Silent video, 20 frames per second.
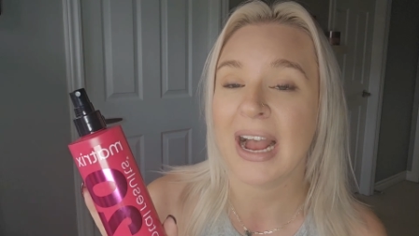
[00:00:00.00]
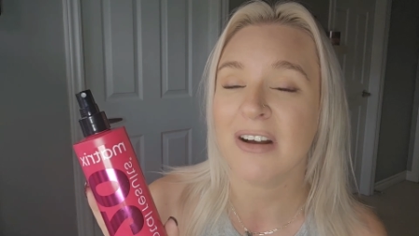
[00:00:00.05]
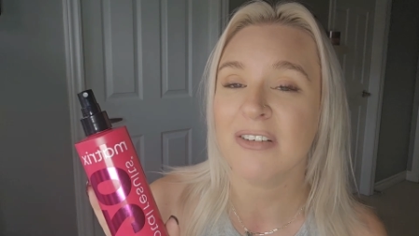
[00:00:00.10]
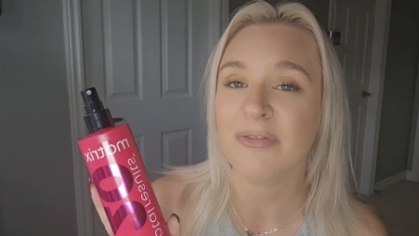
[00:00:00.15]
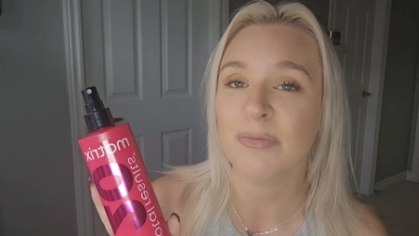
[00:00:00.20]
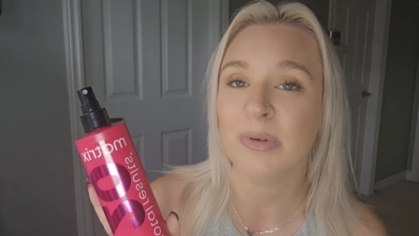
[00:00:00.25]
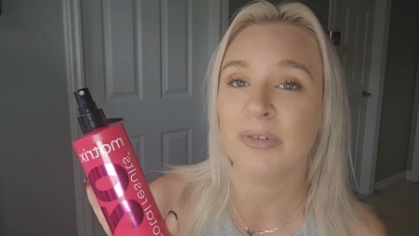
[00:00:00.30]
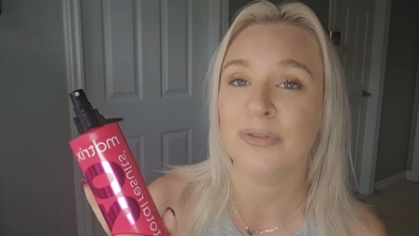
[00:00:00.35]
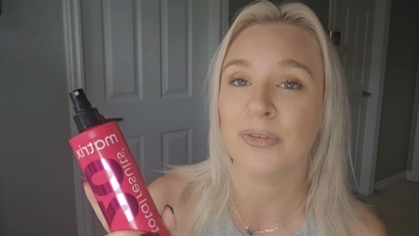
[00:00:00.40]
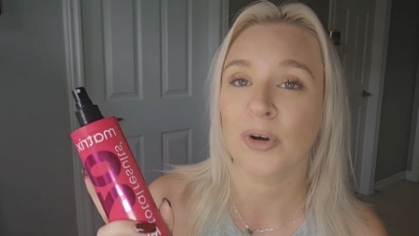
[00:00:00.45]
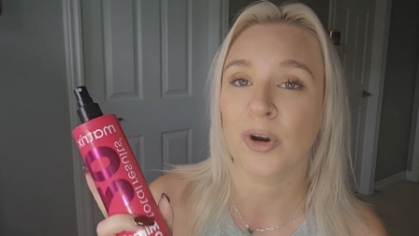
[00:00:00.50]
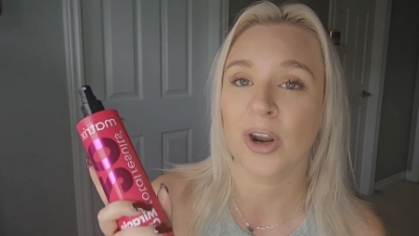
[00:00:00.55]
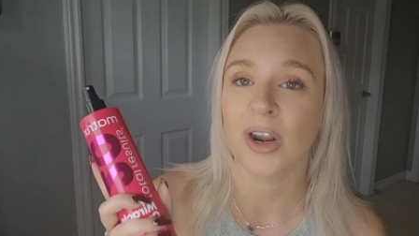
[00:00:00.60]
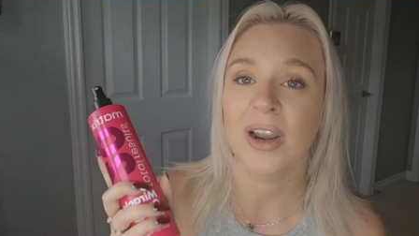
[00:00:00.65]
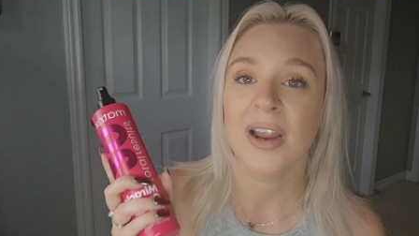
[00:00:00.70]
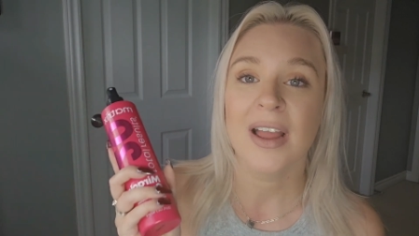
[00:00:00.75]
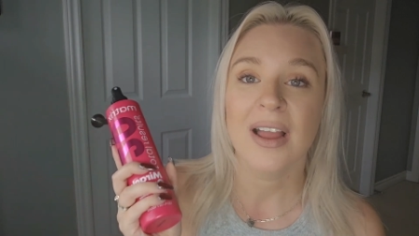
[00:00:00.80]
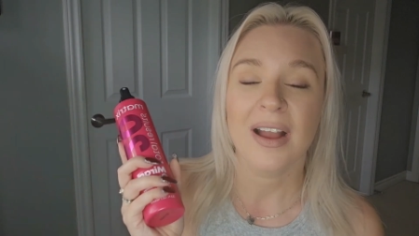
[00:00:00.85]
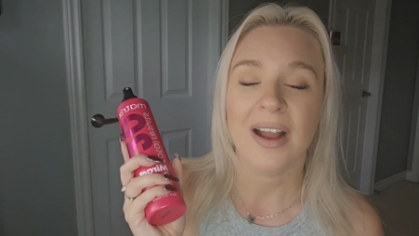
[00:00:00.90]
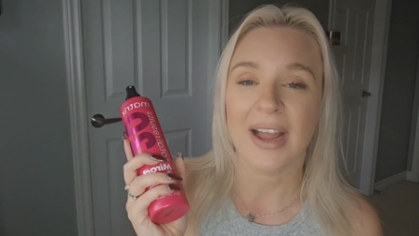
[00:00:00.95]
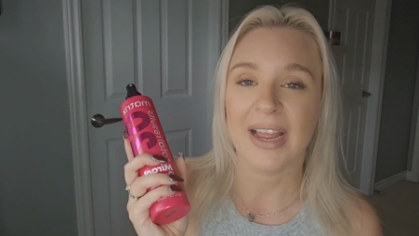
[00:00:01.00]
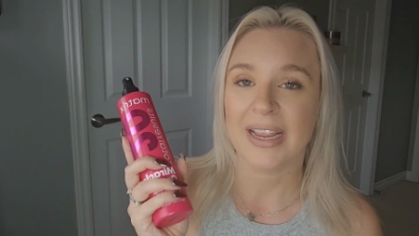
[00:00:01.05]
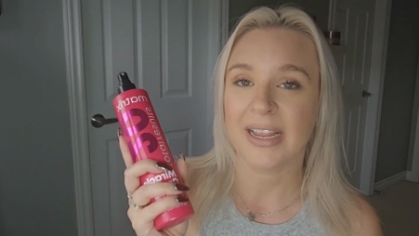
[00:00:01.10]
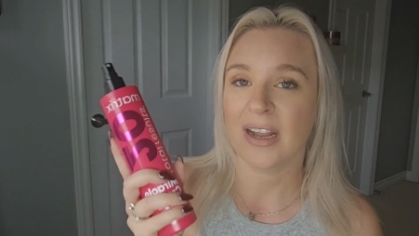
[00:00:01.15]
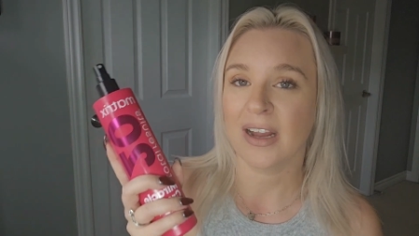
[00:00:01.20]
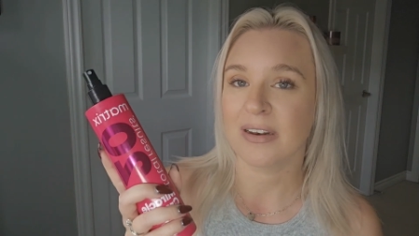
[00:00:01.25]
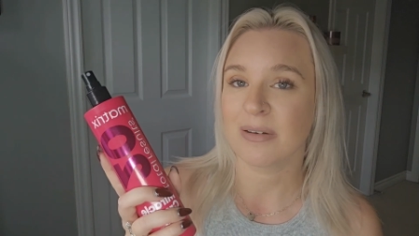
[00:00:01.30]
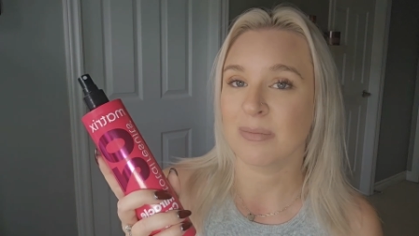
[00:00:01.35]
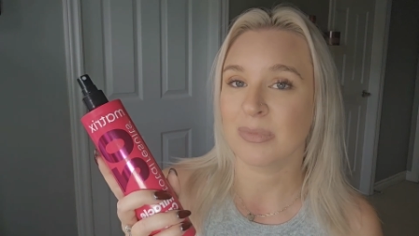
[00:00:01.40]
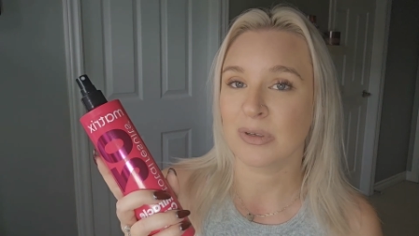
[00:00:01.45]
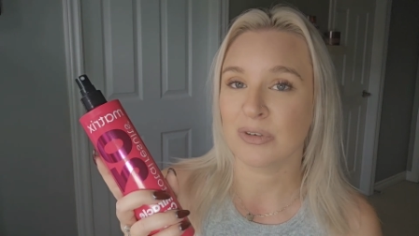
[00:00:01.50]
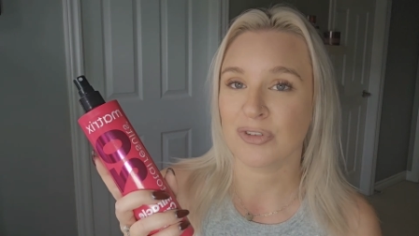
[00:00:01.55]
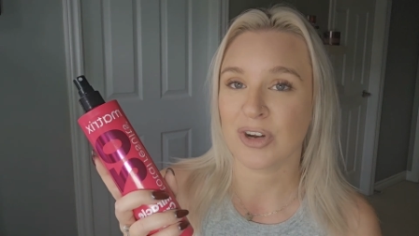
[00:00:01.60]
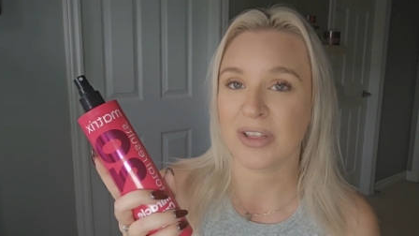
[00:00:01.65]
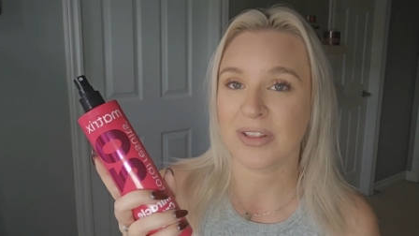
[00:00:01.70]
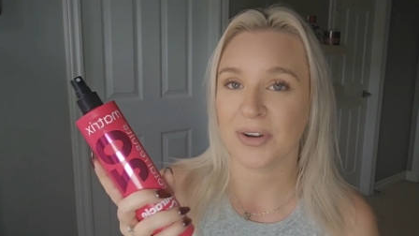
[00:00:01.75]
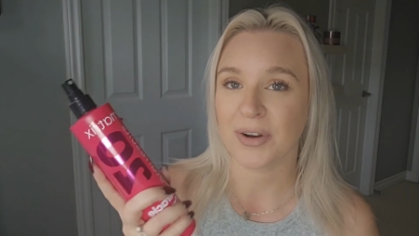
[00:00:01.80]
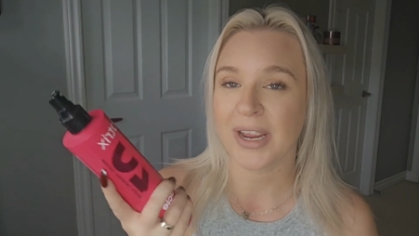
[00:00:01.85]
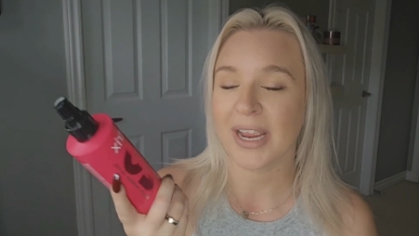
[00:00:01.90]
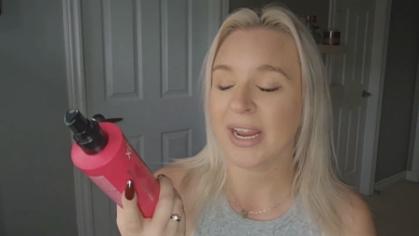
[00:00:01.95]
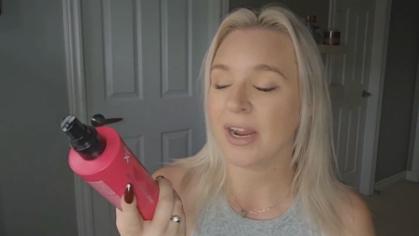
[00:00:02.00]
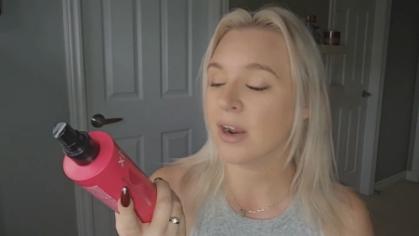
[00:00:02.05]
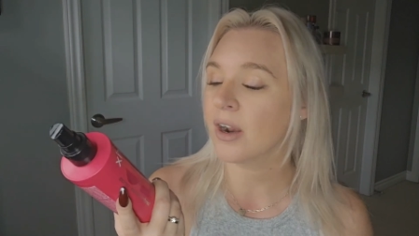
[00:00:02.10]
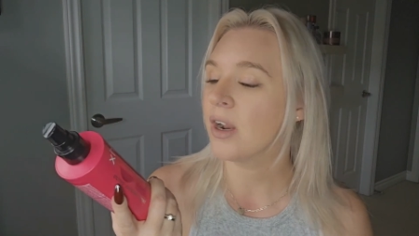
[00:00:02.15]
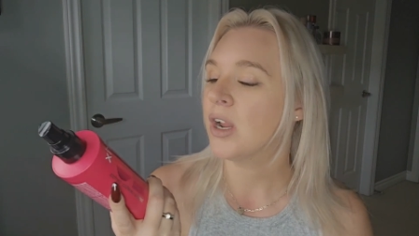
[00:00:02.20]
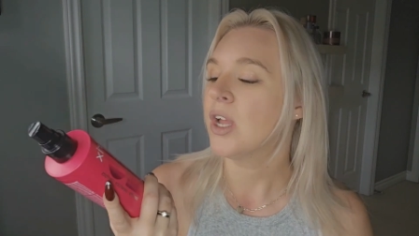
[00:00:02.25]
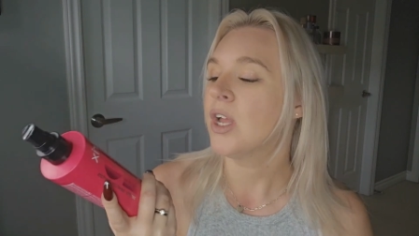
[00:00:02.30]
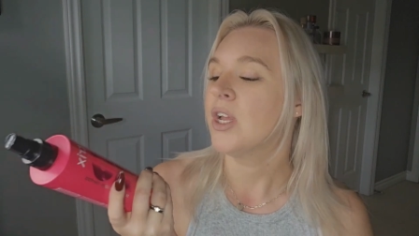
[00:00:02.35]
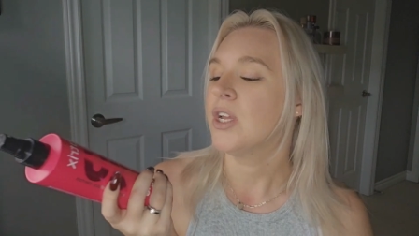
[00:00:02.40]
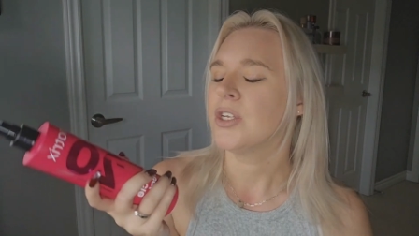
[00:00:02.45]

have before I cut and blow dry their hair.